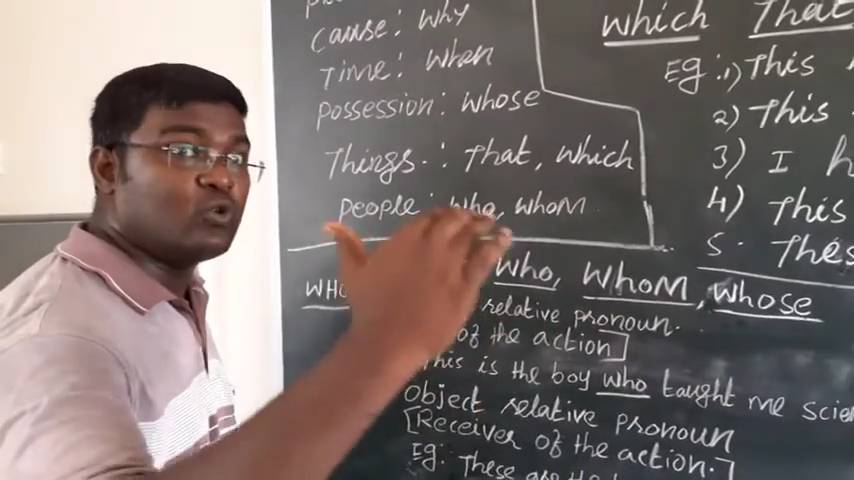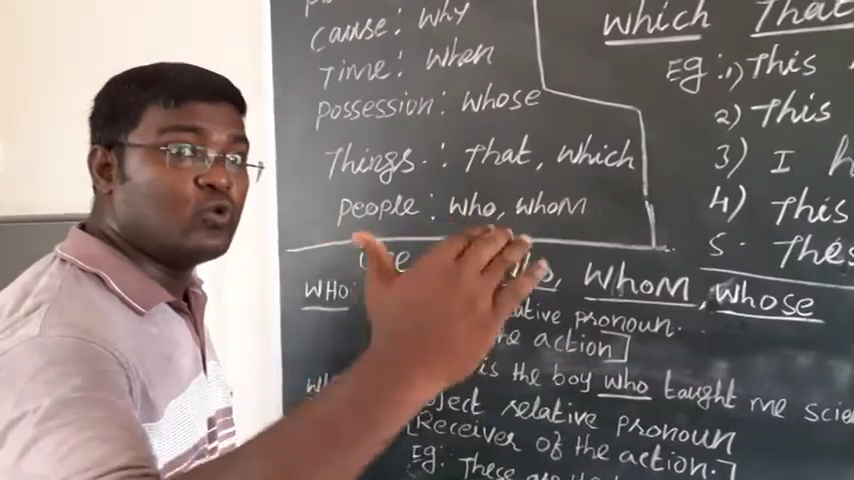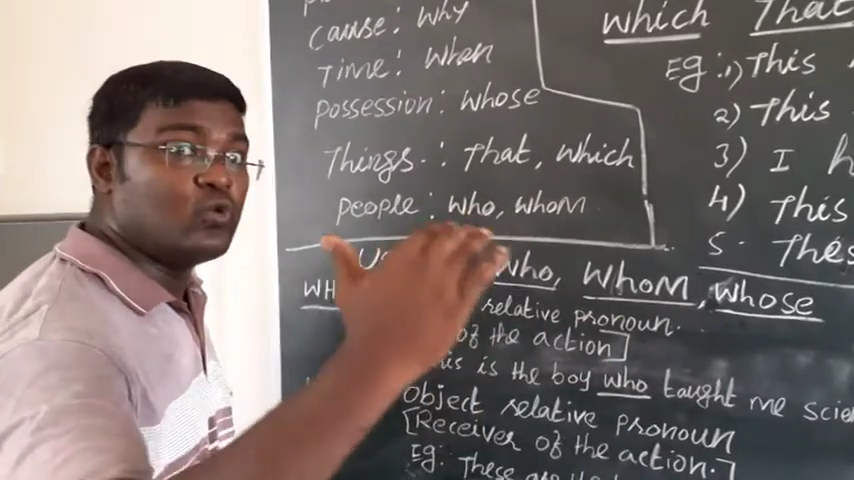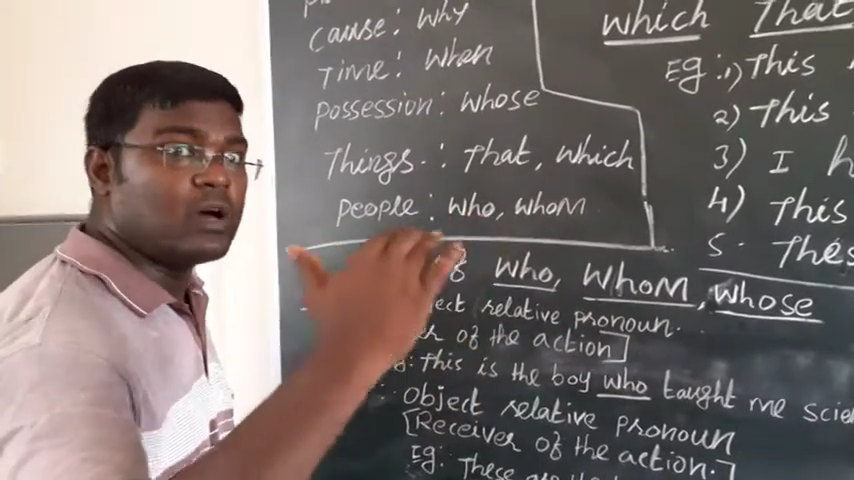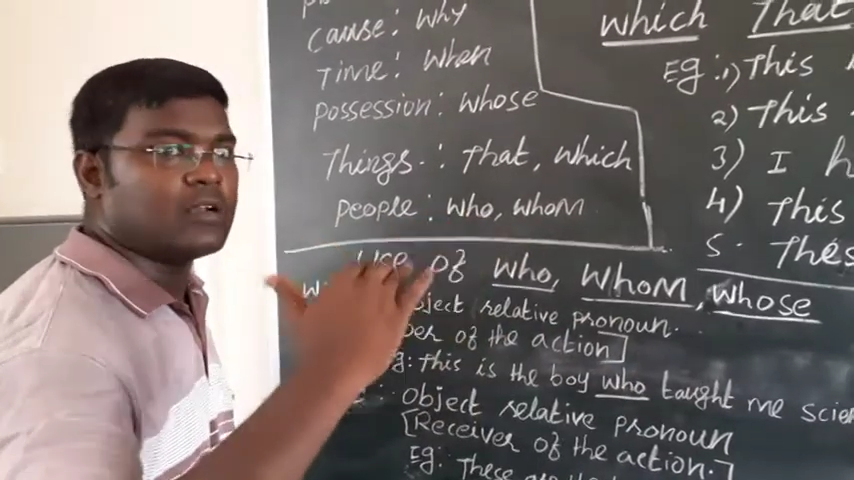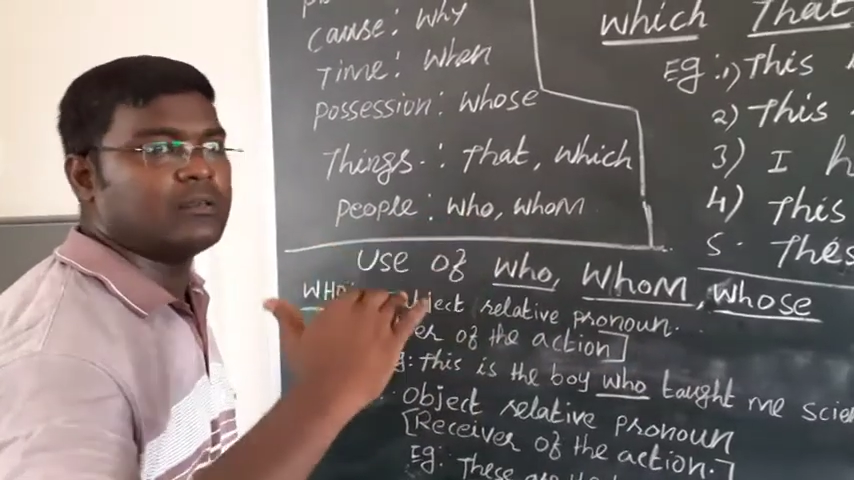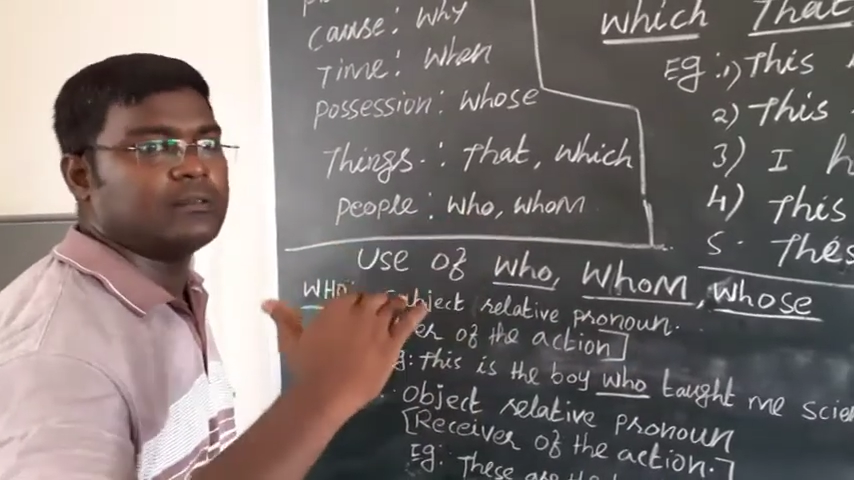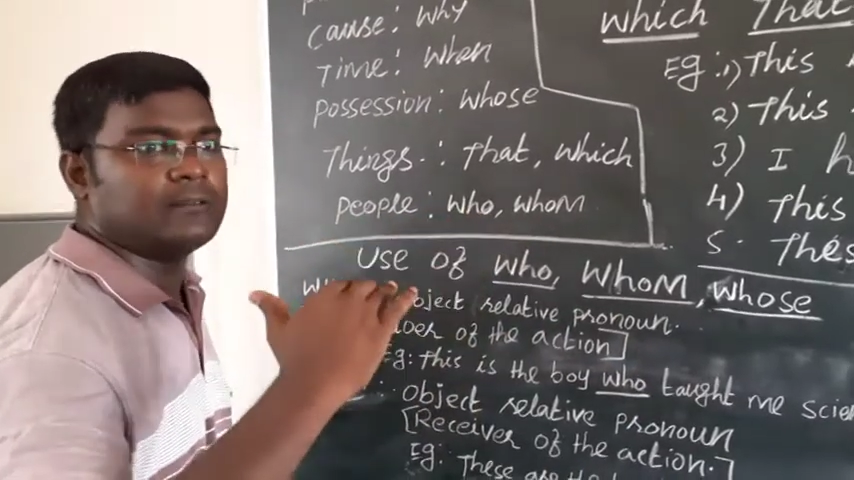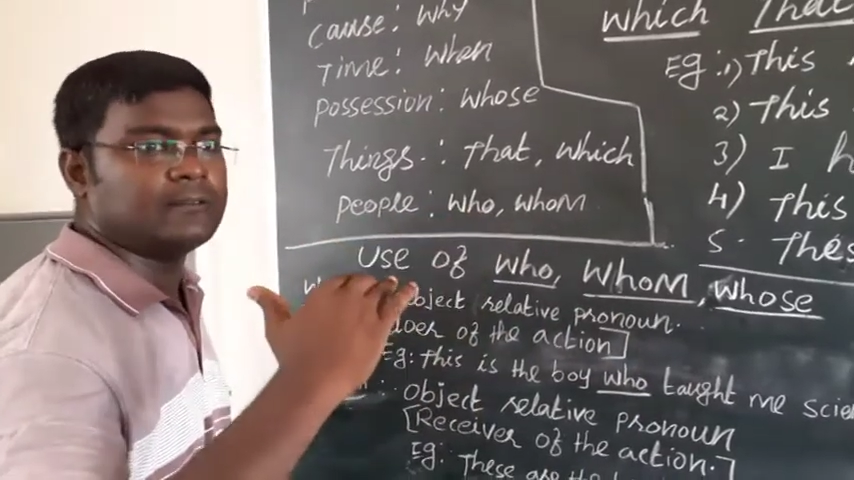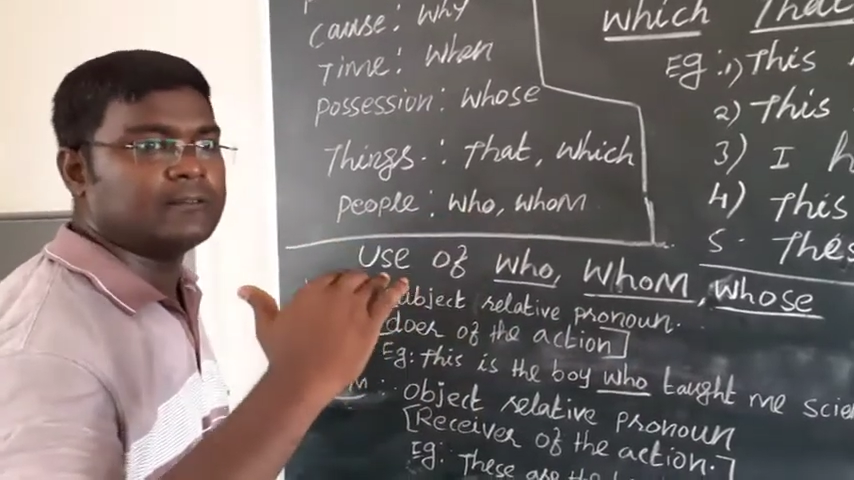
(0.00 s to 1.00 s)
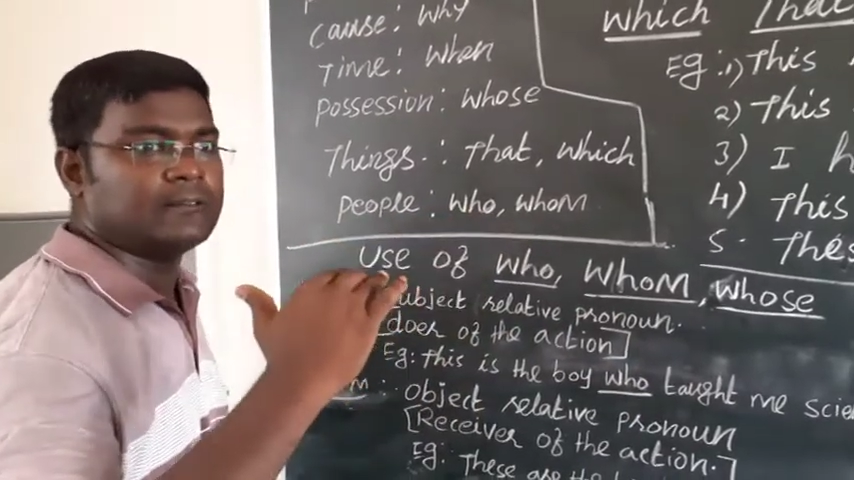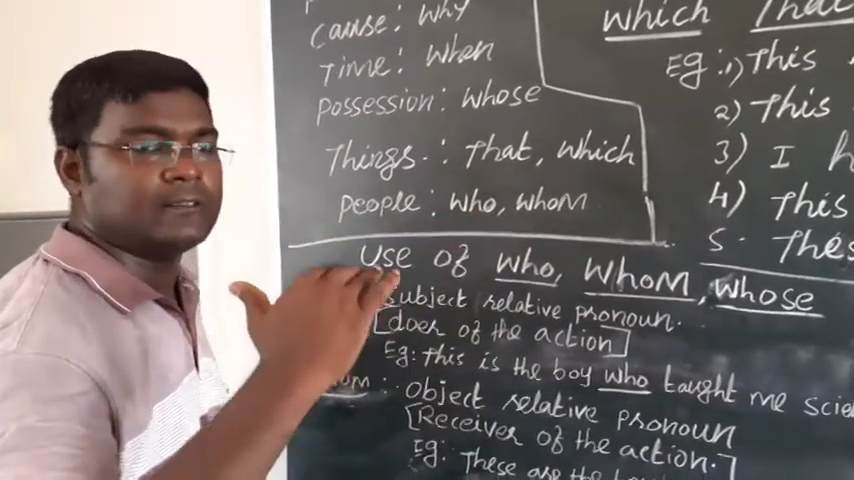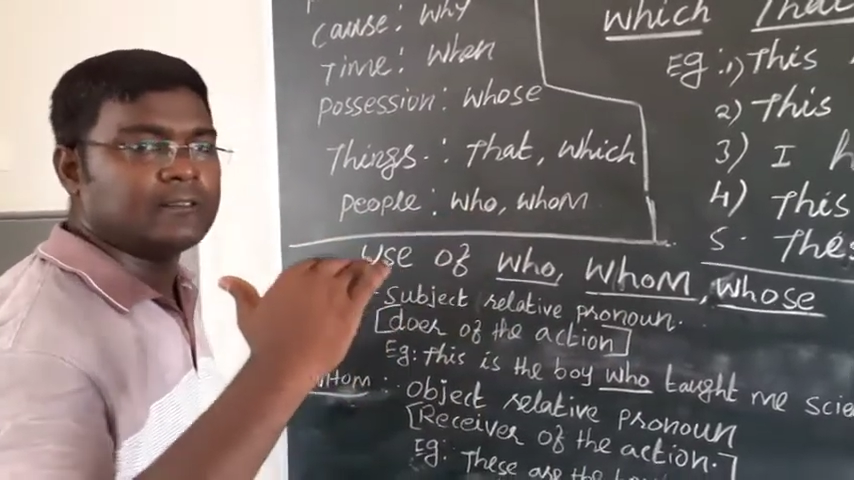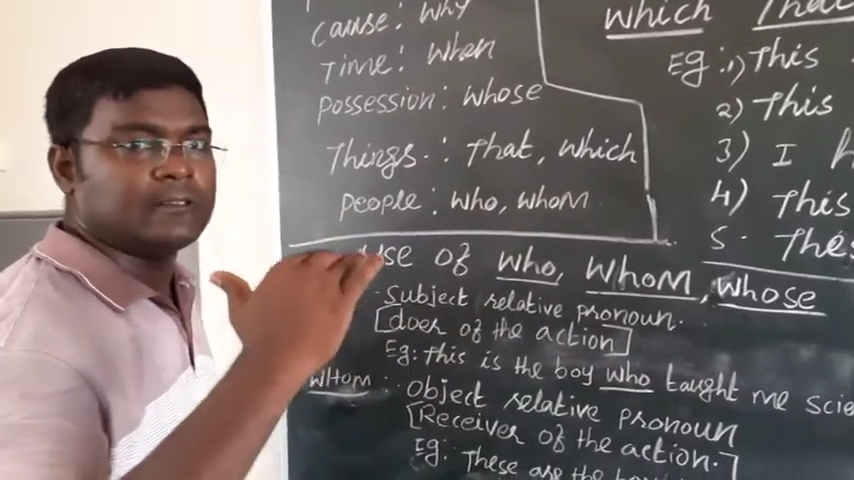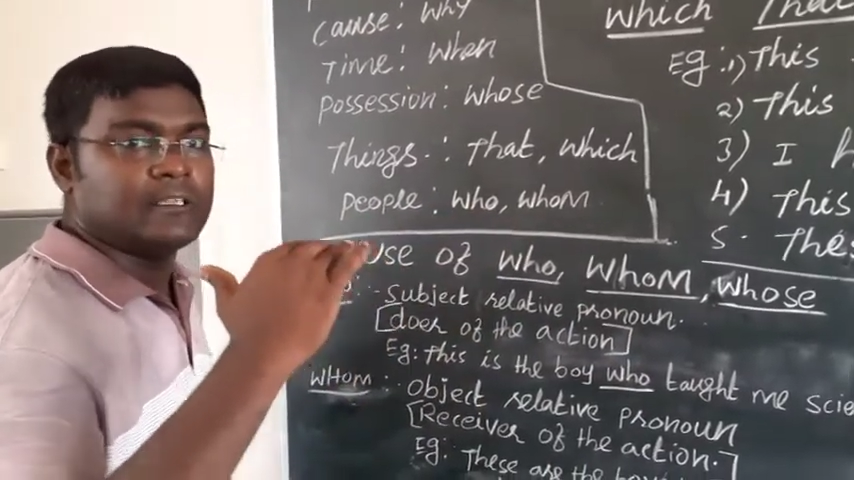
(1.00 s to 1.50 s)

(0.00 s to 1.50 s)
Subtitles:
doer